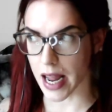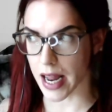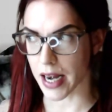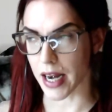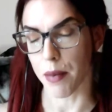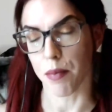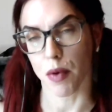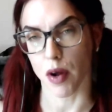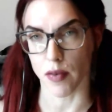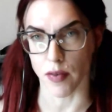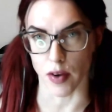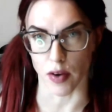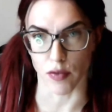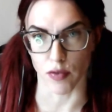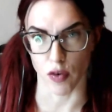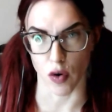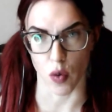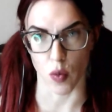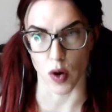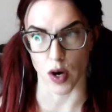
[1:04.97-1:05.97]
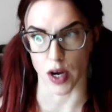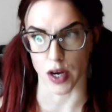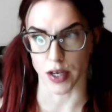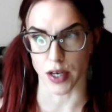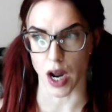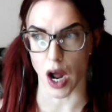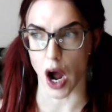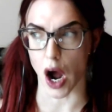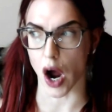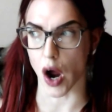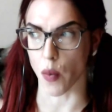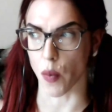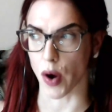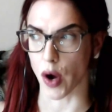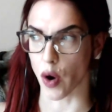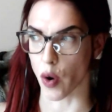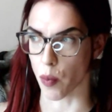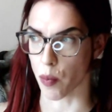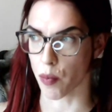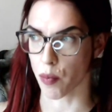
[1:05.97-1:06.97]
And then moving forward, I
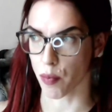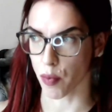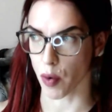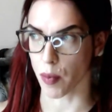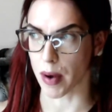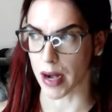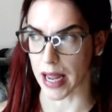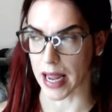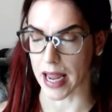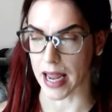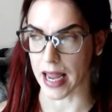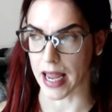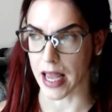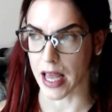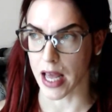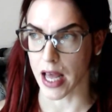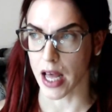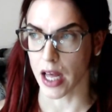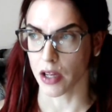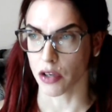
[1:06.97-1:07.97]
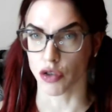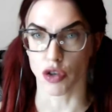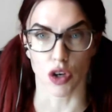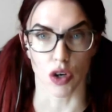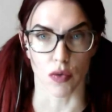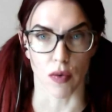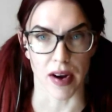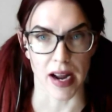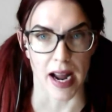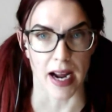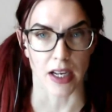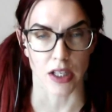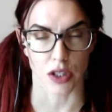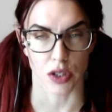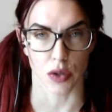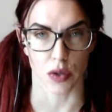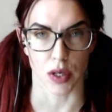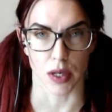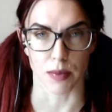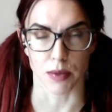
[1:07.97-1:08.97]
will probably do reacts
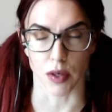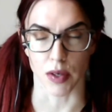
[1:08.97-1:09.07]
to them.